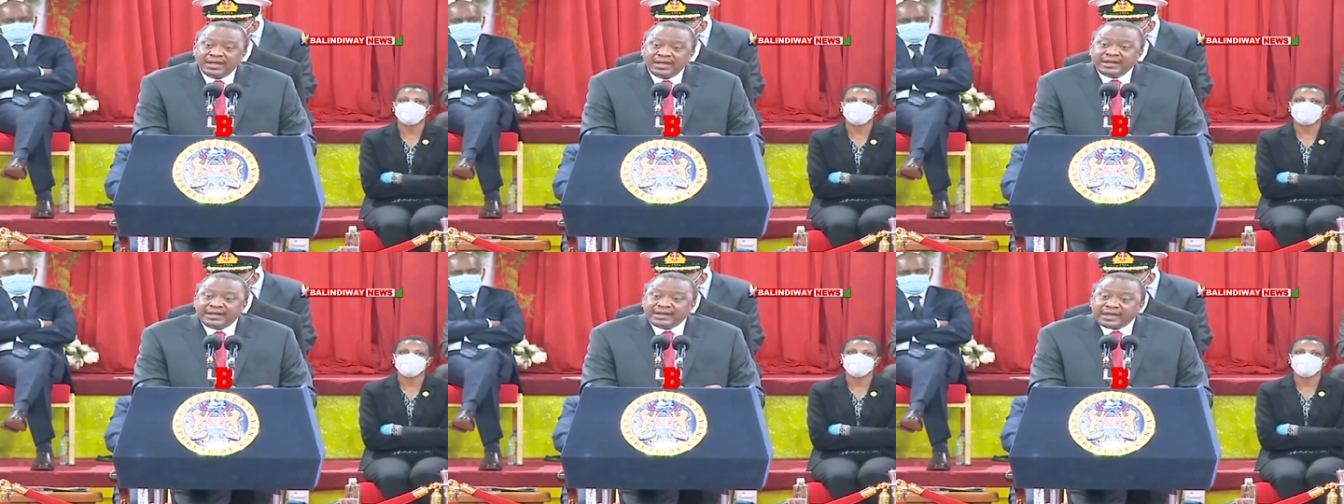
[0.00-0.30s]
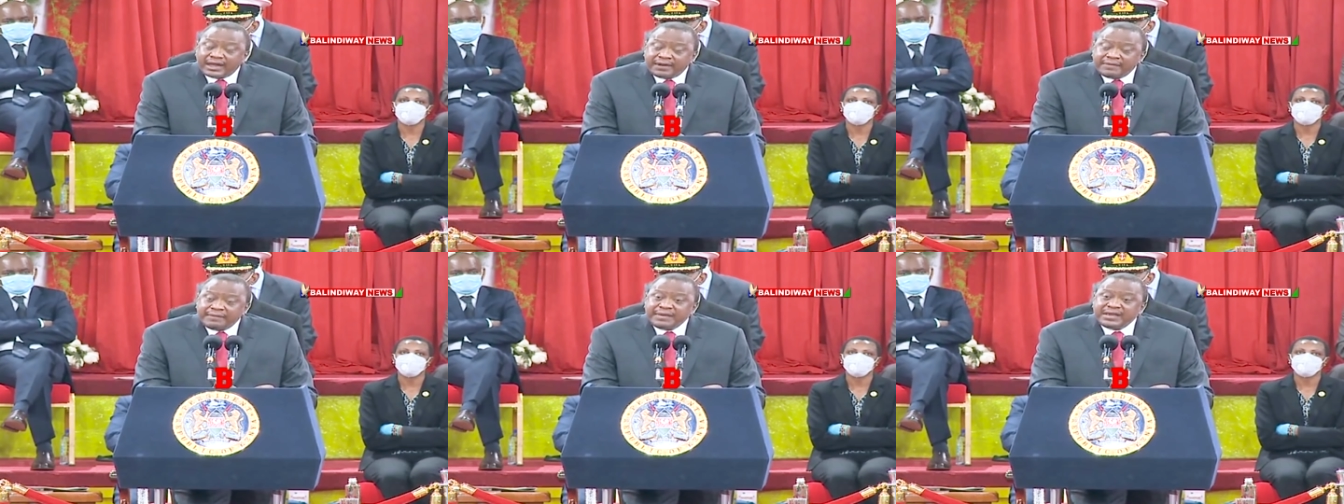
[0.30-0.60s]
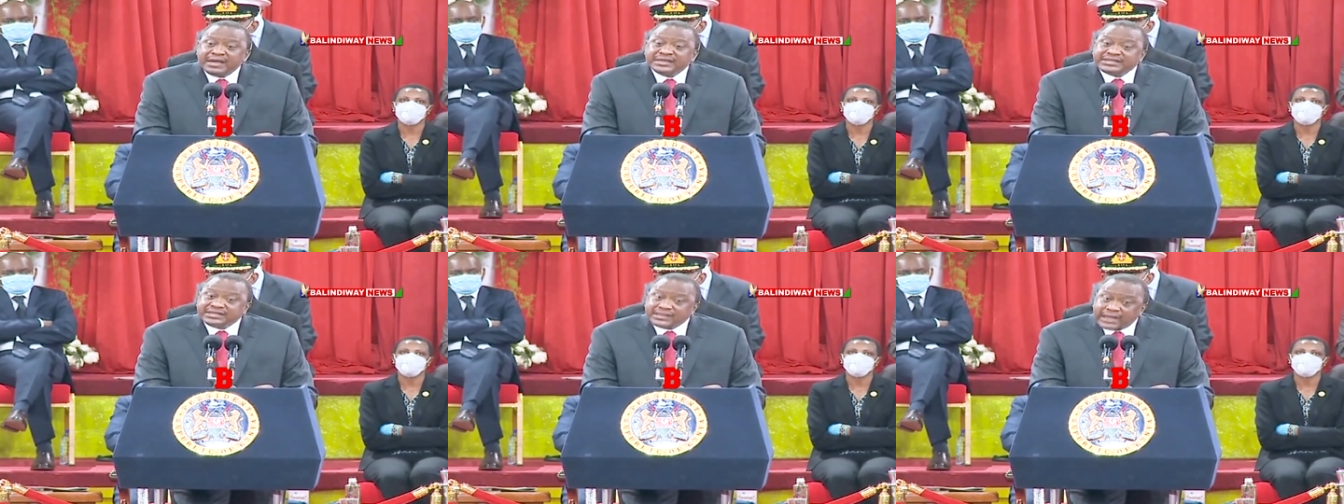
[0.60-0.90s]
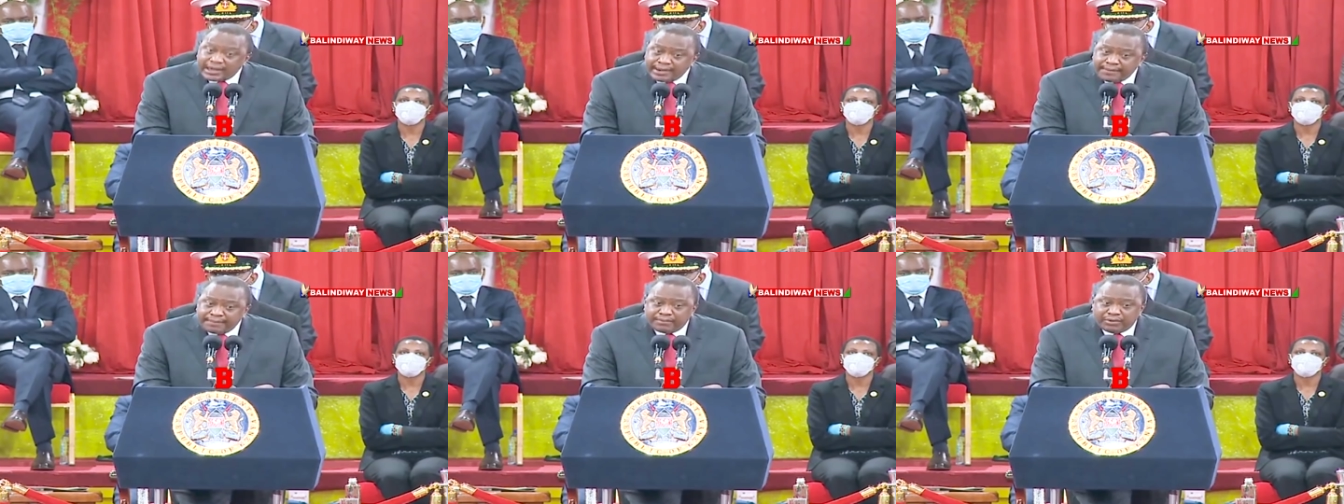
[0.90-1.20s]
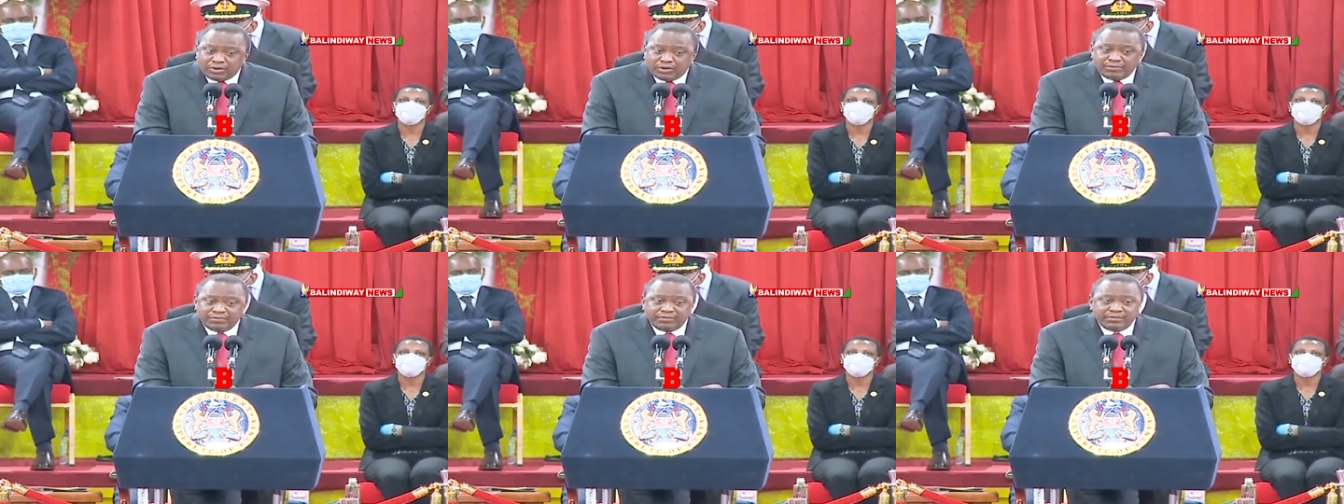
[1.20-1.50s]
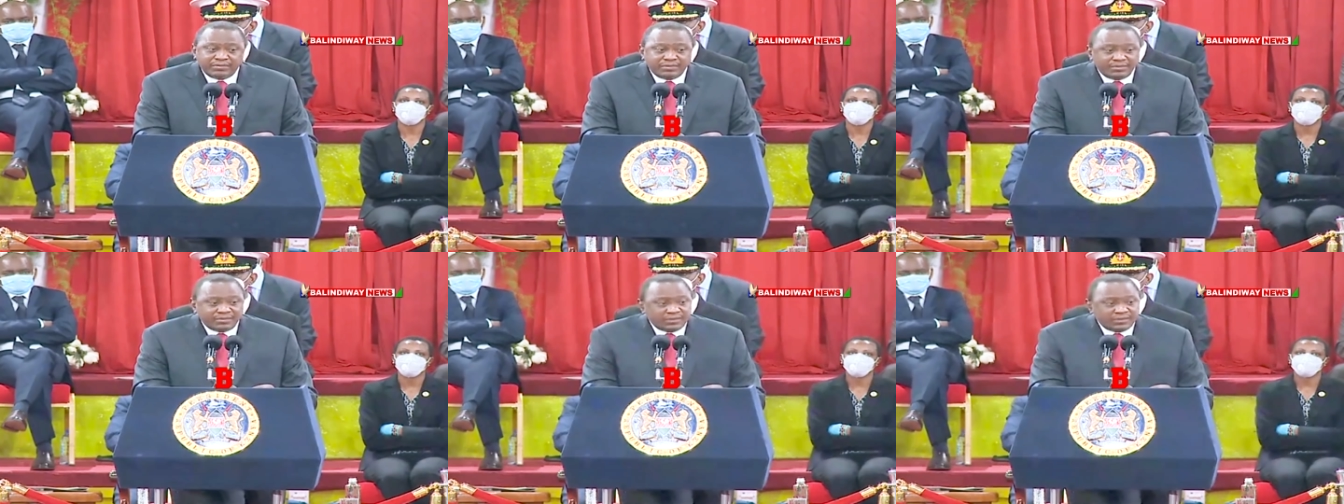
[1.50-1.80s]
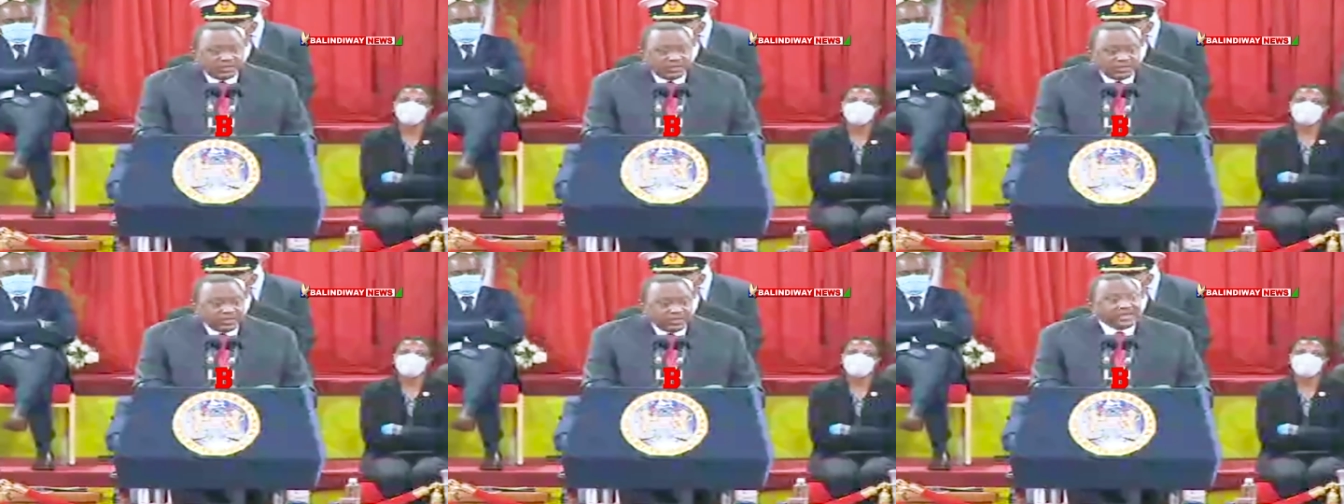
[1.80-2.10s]
can be a time bomb
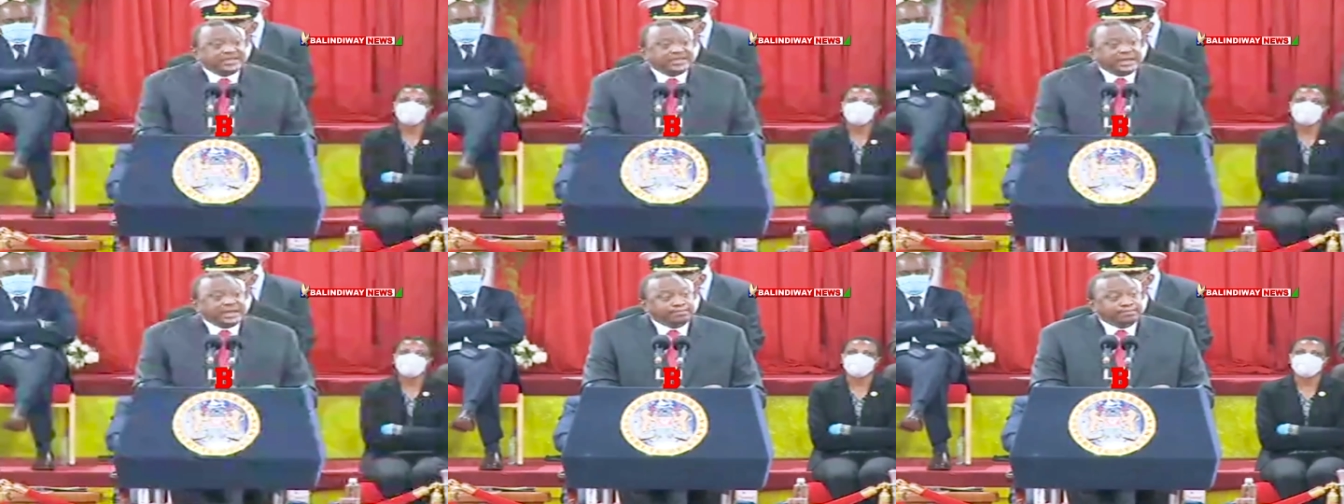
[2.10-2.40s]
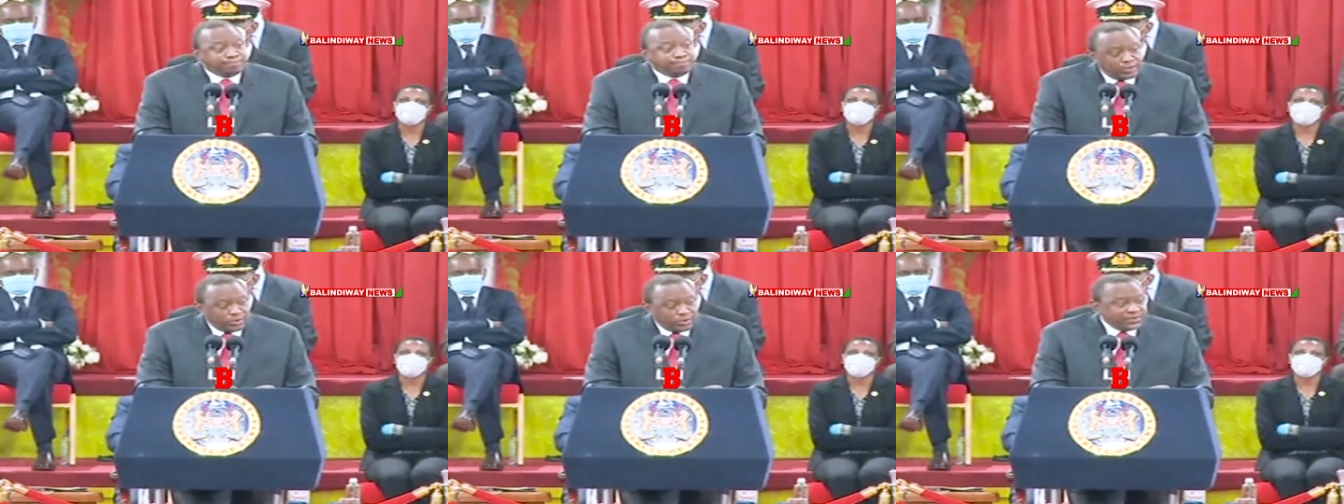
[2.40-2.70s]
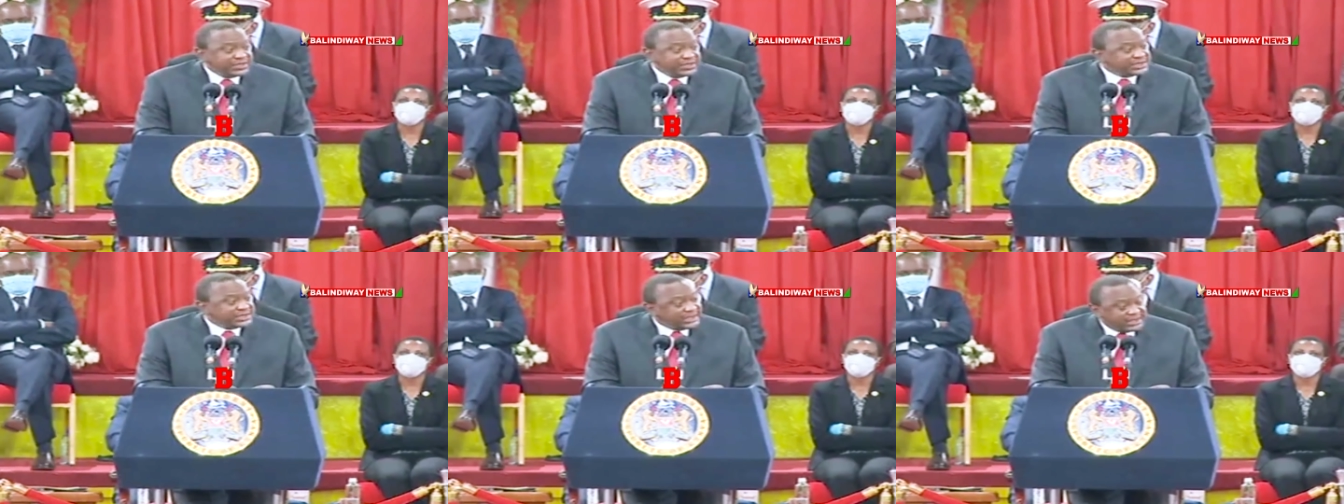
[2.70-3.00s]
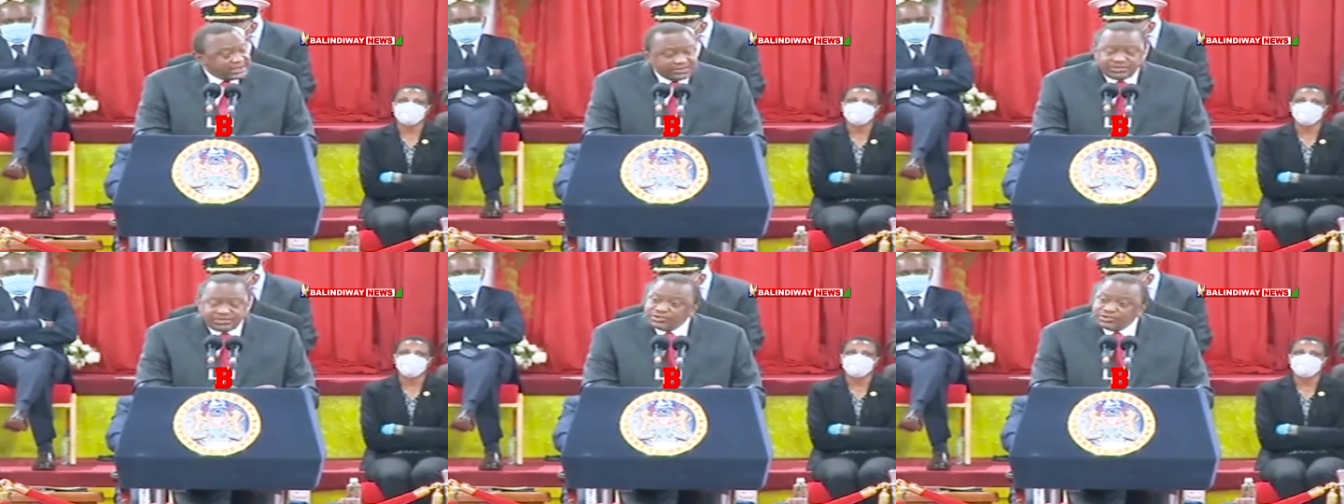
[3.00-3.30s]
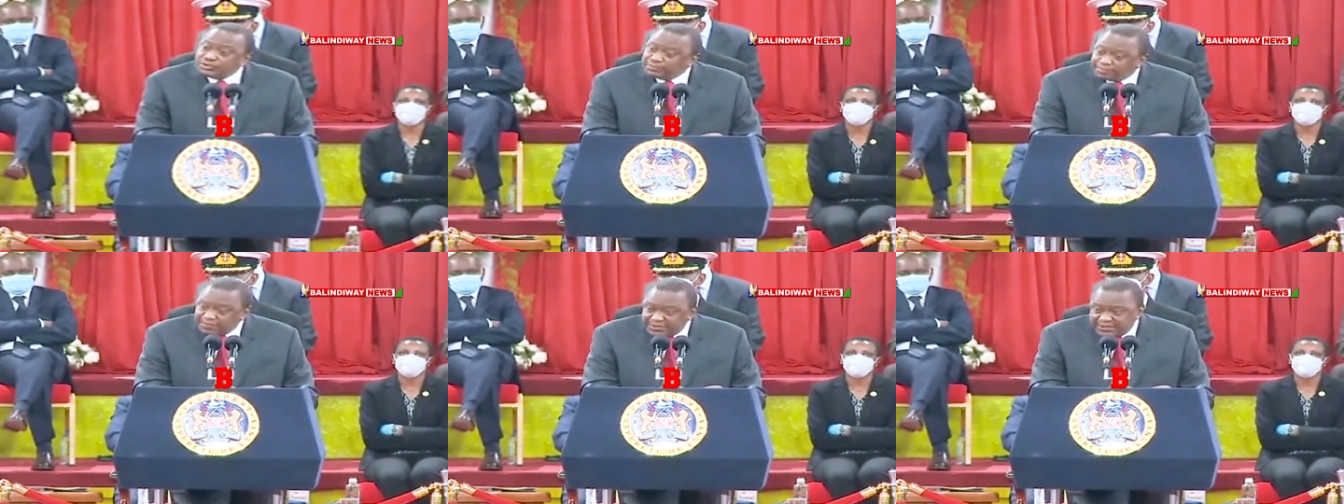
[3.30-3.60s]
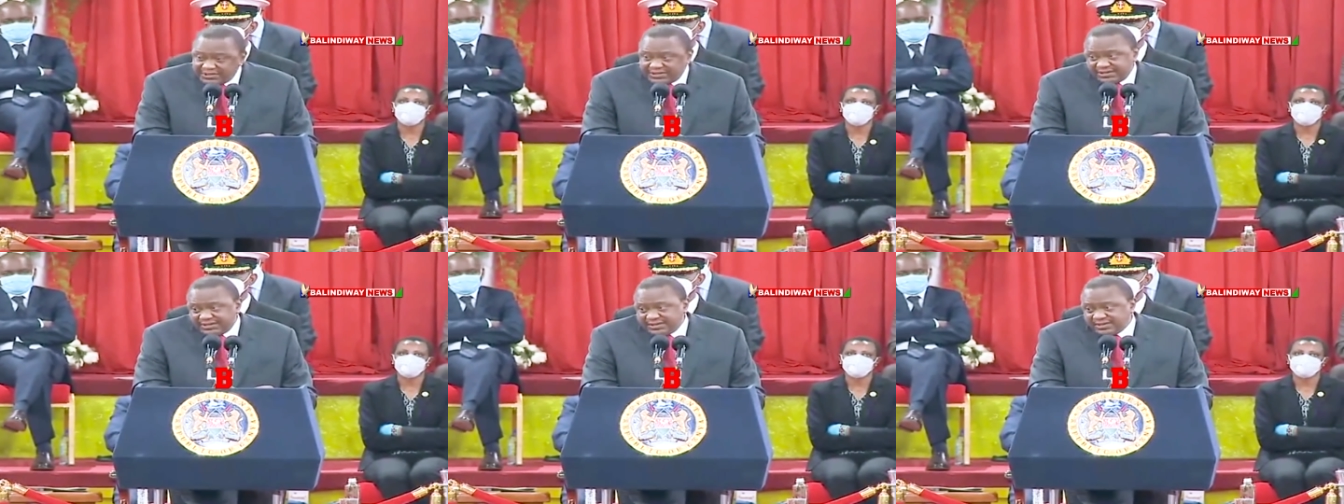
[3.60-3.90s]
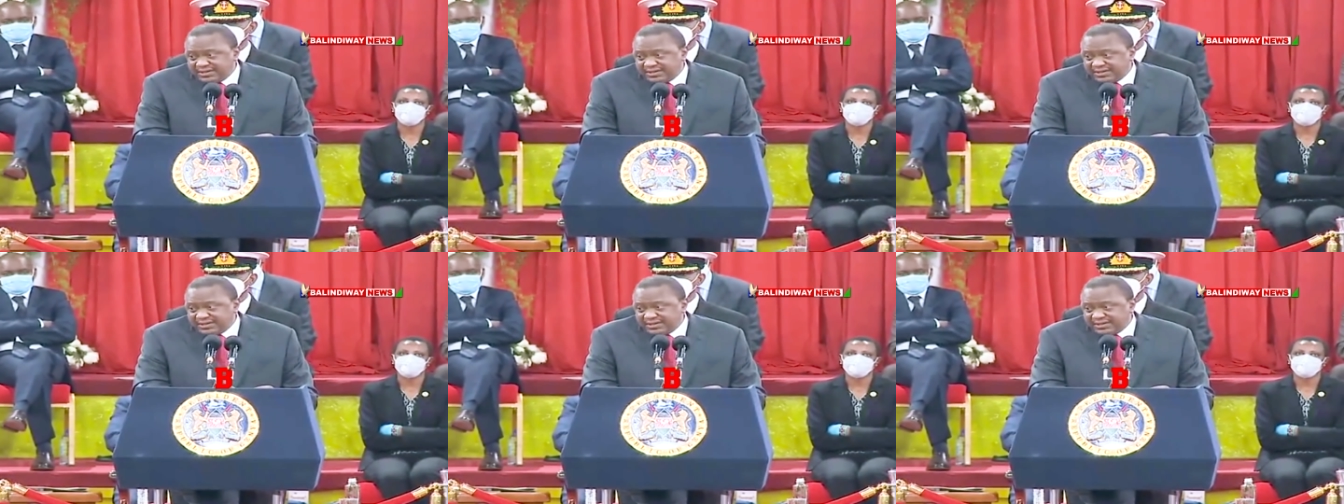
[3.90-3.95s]
that can blow this country to pieces.